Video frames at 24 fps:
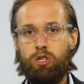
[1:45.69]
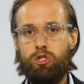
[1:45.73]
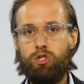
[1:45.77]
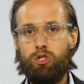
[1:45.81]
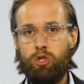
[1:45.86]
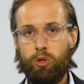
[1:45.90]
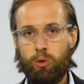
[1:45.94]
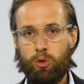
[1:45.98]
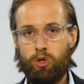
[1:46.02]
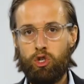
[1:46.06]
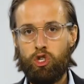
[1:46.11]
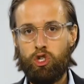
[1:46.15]

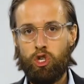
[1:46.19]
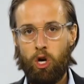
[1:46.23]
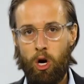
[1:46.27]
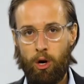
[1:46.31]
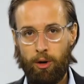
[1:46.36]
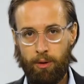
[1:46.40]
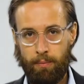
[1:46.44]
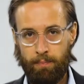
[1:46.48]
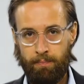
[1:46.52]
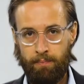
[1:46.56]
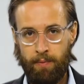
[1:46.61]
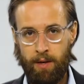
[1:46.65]

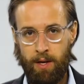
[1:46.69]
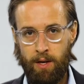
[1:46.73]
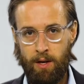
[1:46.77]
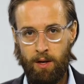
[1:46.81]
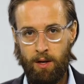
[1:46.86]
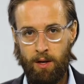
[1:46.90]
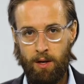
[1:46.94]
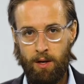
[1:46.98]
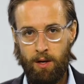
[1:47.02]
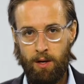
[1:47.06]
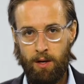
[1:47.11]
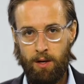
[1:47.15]
Soon-Shiong.
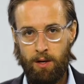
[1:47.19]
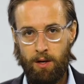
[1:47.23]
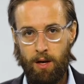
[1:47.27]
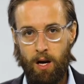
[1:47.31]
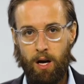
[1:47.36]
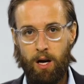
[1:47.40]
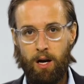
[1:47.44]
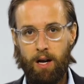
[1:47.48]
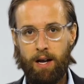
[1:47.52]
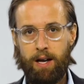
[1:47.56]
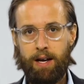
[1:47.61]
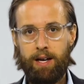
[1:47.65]

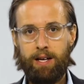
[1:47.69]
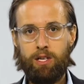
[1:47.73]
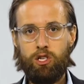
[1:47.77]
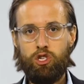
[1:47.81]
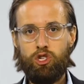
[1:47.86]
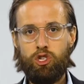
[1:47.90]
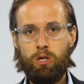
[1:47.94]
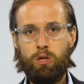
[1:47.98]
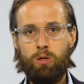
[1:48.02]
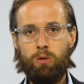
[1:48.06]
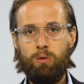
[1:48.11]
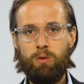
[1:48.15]
Earlier in
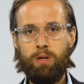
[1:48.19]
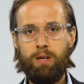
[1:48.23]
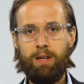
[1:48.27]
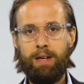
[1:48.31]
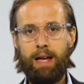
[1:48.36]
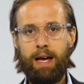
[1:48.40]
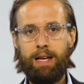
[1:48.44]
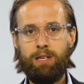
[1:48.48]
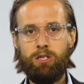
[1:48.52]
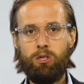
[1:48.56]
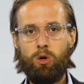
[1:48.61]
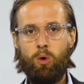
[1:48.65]
June,
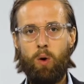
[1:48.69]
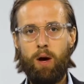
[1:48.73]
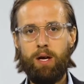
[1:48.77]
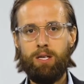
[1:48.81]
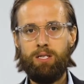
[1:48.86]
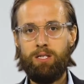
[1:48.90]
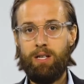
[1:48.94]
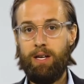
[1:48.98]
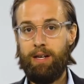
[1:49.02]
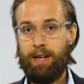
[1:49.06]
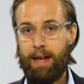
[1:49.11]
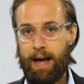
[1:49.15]

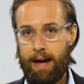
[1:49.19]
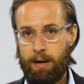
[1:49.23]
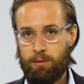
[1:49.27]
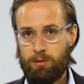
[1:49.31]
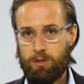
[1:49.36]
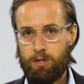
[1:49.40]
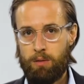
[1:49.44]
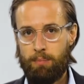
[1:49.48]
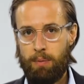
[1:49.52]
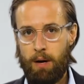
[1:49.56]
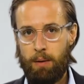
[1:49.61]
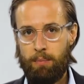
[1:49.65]
NantKwest announced
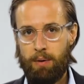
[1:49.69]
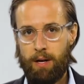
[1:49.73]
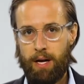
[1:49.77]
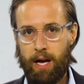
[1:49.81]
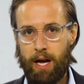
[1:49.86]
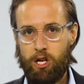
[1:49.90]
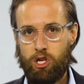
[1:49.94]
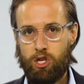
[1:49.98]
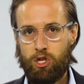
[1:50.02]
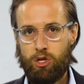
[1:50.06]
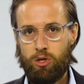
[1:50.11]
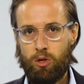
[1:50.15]
the
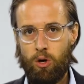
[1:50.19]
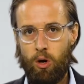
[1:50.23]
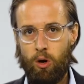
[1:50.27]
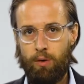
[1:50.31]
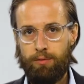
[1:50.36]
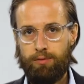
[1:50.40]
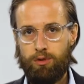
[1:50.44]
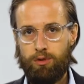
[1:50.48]
publication of